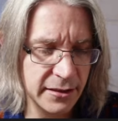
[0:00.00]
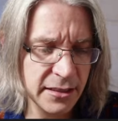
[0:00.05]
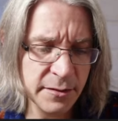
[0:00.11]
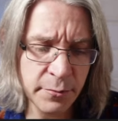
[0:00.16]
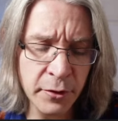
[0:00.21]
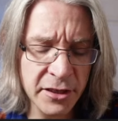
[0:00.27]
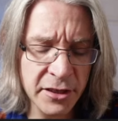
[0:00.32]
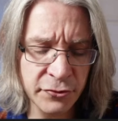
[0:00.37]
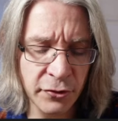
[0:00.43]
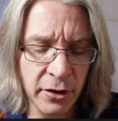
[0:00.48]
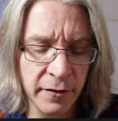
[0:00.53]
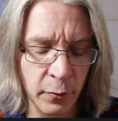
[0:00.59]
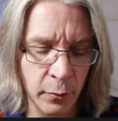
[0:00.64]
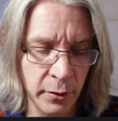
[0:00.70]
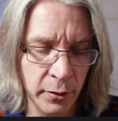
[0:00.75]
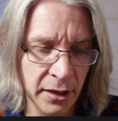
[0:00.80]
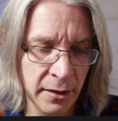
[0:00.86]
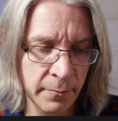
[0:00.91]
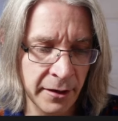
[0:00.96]
It's a pretty
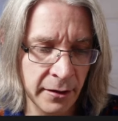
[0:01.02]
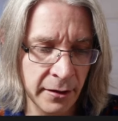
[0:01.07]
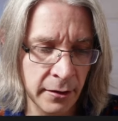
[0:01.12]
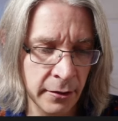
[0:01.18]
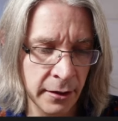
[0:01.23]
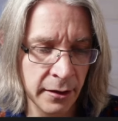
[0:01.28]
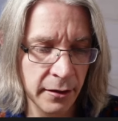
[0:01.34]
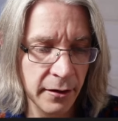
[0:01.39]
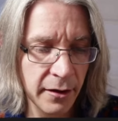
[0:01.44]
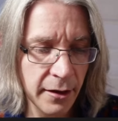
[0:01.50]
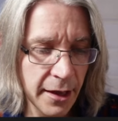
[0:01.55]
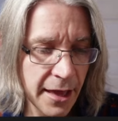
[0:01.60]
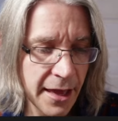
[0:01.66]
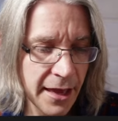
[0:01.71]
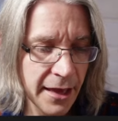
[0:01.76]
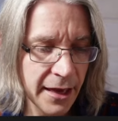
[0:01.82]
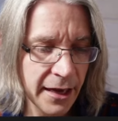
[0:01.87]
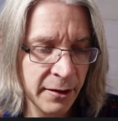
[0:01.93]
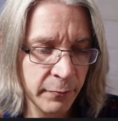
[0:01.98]
straightforward API,
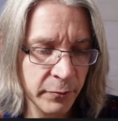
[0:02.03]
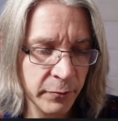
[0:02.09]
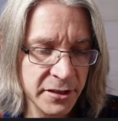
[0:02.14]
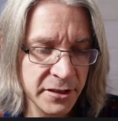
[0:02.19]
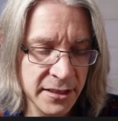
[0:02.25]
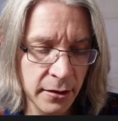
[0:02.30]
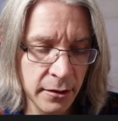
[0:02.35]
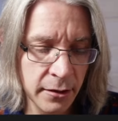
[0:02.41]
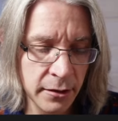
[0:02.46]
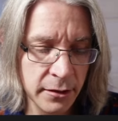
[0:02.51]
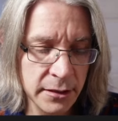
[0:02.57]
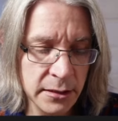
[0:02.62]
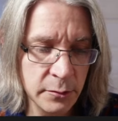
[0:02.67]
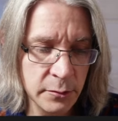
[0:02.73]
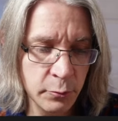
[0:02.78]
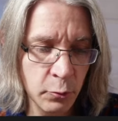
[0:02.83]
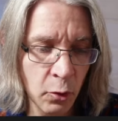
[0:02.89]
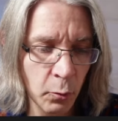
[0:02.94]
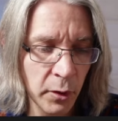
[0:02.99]
and it
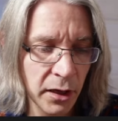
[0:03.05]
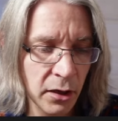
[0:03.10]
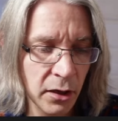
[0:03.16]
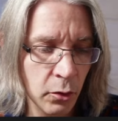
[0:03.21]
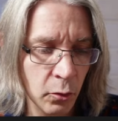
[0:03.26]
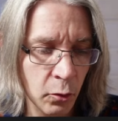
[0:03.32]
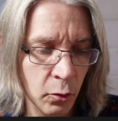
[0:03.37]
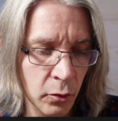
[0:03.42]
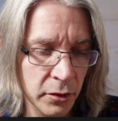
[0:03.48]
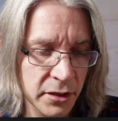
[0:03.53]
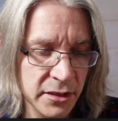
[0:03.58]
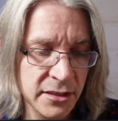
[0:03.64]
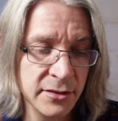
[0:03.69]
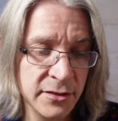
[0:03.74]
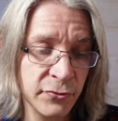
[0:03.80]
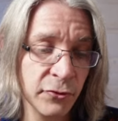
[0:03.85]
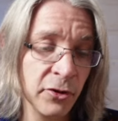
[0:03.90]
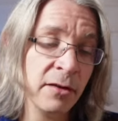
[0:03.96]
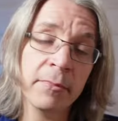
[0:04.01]
returns what we call a
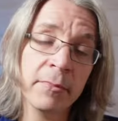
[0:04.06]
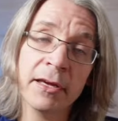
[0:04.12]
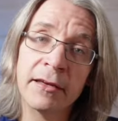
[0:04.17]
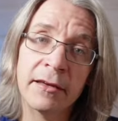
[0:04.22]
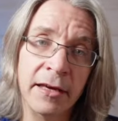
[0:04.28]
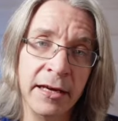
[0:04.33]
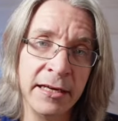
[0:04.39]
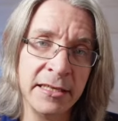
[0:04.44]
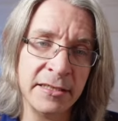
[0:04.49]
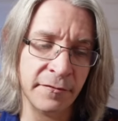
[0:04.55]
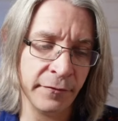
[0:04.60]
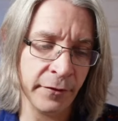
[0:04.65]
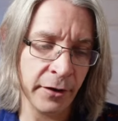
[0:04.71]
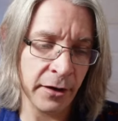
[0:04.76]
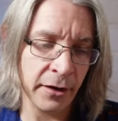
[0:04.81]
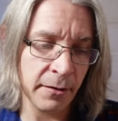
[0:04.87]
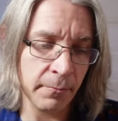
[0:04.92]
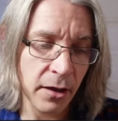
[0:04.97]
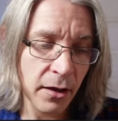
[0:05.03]
streaming data
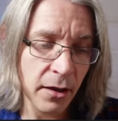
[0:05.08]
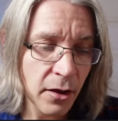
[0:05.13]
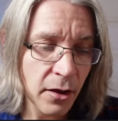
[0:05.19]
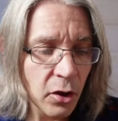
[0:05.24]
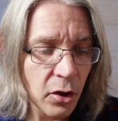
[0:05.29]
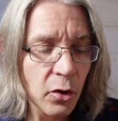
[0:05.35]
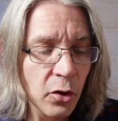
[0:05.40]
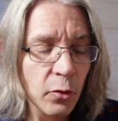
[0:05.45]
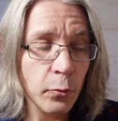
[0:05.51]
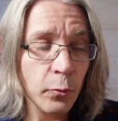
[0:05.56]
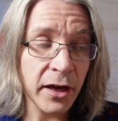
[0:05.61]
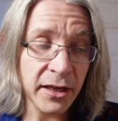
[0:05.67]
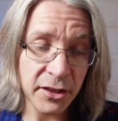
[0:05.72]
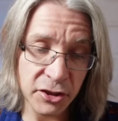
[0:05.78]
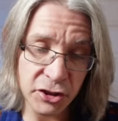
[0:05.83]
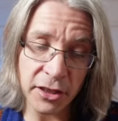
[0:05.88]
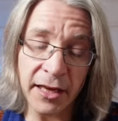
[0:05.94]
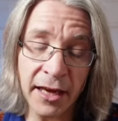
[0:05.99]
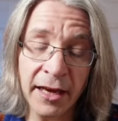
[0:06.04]
frame,
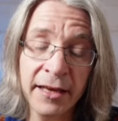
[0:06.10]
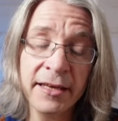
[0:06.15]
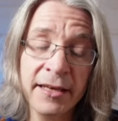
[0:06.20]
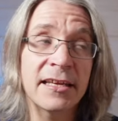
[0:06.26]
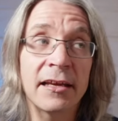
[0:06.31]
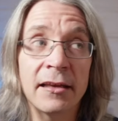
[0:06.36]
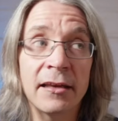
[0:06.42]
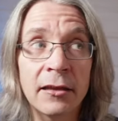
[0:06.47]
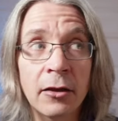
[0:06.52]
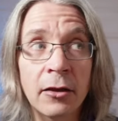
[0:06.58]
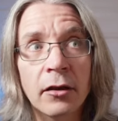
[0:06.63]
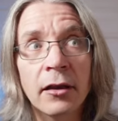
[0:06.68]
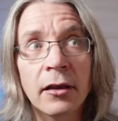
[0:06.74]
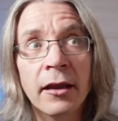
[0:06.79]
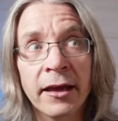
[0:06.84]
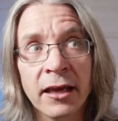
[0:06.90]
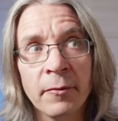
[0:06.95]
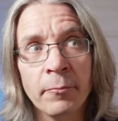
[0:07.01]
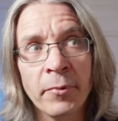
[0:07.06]
which again is a lot
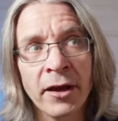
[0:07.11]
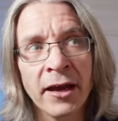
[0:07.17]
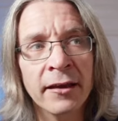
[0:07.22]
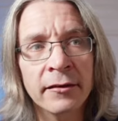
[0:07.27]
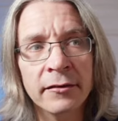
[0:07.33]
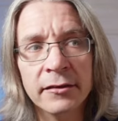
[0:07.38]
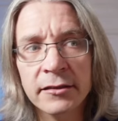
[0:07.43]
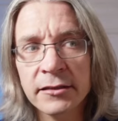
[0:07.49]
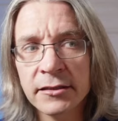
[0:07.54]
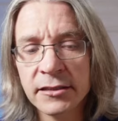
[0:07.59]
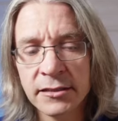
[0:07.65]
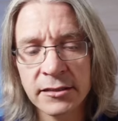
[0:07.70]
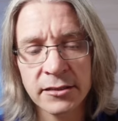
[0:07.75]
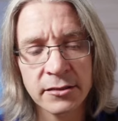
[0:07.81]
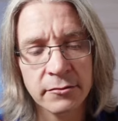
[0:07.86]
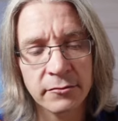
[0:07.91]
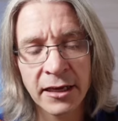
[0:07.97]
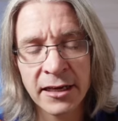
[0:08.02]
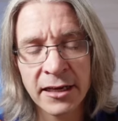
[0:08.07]
like a
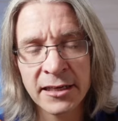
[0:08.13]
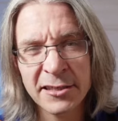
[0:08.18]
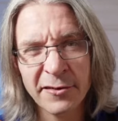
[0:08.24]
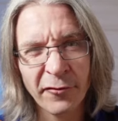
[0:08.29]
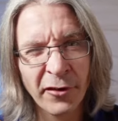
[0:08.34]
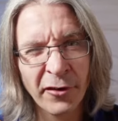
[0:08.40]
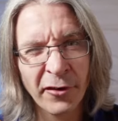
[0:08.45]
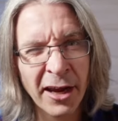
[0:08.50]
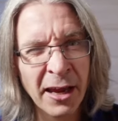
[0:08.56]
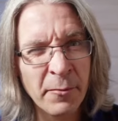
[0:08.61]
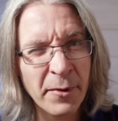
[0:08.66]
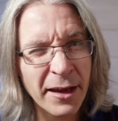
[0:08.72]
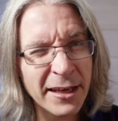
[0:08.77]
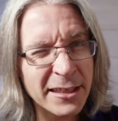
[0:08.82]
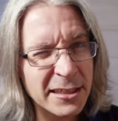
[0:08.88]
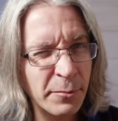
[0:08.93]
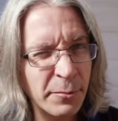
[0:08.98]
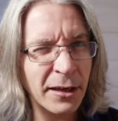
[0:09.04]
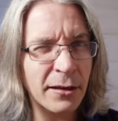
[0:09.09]
Pandas data frame.
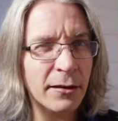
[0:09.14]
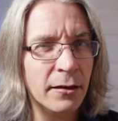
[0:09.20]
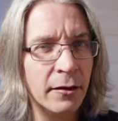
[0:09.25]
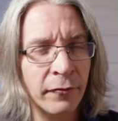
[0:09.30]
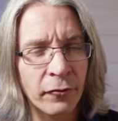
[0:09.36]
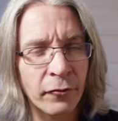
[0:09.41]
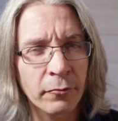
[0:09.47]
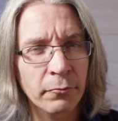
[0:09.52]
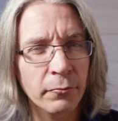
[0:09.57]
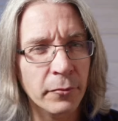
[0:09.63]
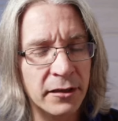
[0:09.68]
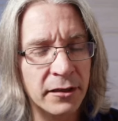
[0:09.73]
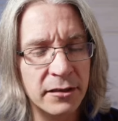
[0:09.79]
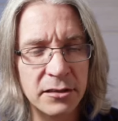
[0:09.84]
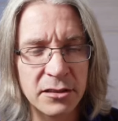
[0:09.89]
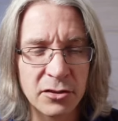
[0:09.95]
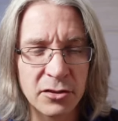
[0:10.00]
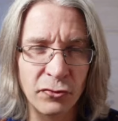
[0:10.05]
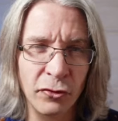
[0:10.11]
It's a bit different
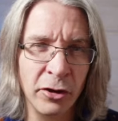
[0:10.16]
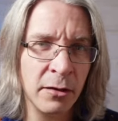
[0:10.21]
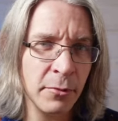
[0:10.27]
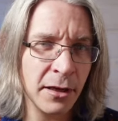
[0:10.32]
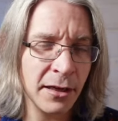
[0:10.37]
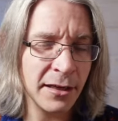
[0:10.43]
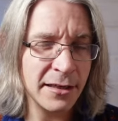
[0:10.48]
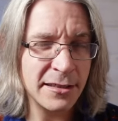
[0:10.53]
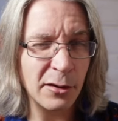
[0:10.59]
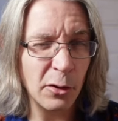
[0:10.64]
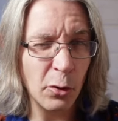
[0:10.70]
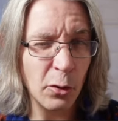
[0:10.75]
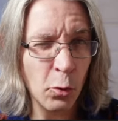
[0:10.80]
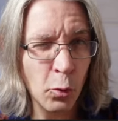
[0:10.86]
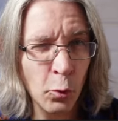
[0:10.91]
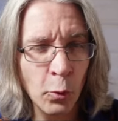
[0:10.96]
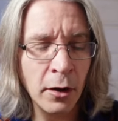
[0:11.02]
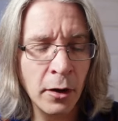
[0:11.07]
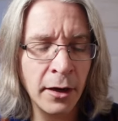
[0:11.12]
because streaming isn't
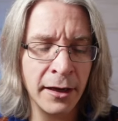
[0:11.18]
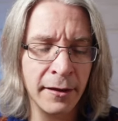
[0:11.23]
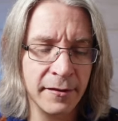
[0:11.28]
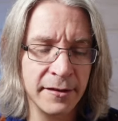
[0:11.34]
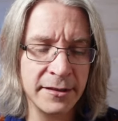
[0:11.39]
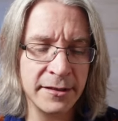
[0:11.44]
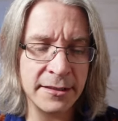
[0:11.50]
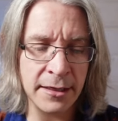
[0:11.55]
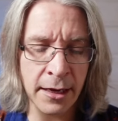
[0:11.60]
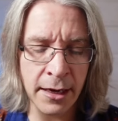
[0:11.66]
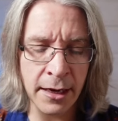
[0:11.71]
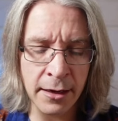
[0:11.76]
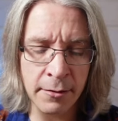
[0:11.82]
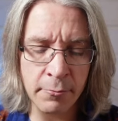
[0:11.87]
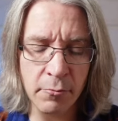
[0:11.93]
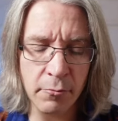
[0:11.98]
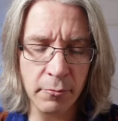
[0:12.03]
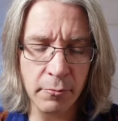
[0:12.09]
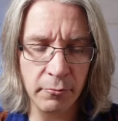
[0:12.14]
quite the
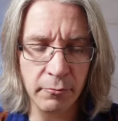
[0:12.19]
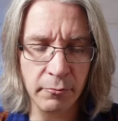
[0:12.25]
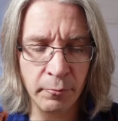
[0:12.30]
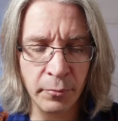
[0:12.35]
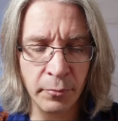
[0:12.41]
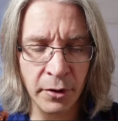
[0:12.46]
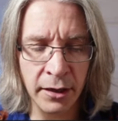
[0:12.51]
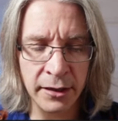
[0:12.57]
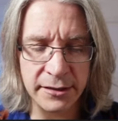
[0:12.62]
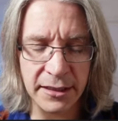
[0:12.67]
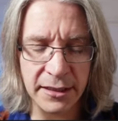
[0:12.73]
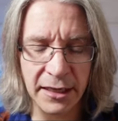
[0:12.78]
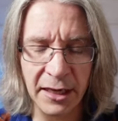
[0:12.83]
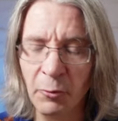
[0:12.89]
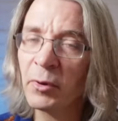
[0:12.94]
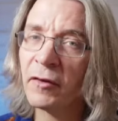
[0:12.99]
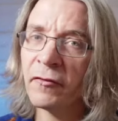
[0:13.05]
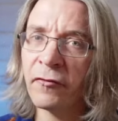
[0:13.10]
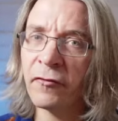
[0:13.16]
same, but
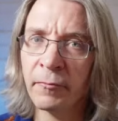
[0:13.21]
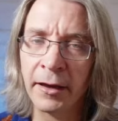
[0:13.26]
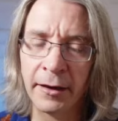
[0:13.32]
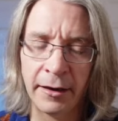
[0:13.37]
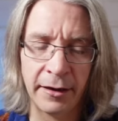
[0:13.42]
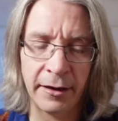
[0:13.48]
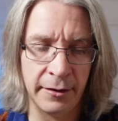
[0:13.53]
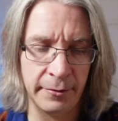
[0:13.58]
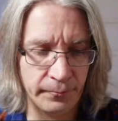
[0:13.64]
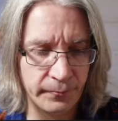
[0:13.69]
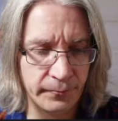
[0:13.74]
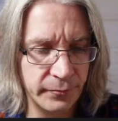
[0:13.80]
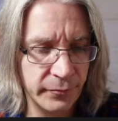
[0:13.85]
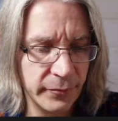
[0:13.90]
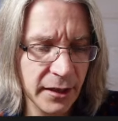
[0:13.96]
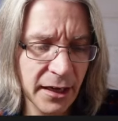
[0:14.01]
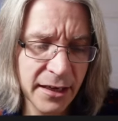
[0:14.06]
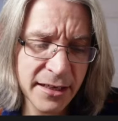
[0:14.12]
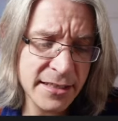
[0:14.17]
it'll be familiar,
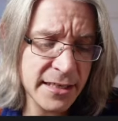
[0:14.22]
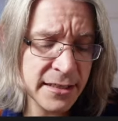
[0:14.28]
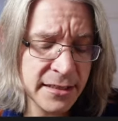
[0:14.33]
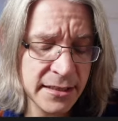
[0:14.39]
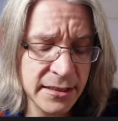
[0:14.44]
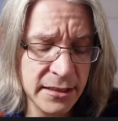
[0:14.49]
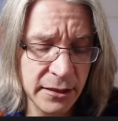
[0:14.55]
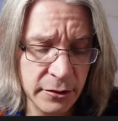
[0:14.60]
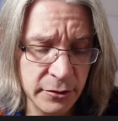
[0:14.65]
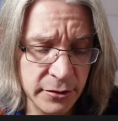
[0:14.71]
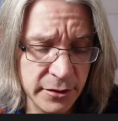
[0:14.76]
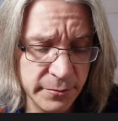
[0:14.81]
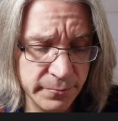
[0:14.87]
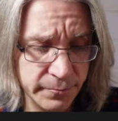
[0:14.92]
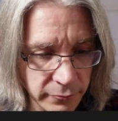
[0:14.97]
and it's easy to use.